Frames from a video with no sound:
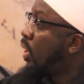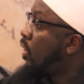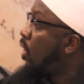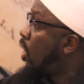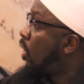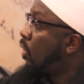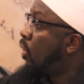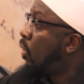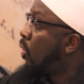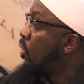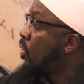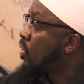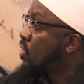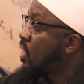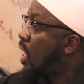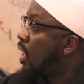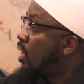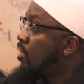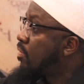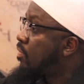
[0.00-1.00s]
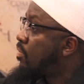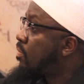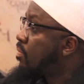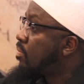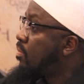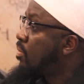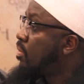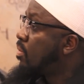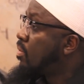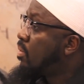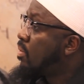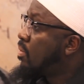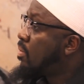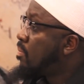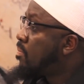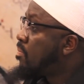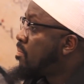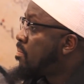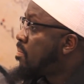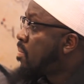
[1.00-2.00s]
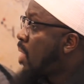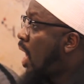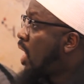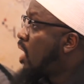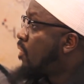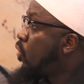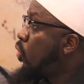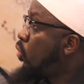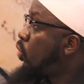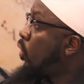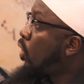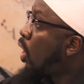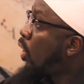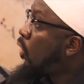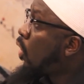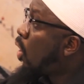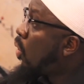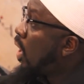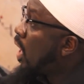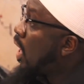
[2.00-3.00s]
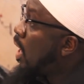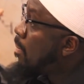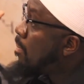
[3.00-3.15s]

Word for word: you cannot know yourself. And if you do not know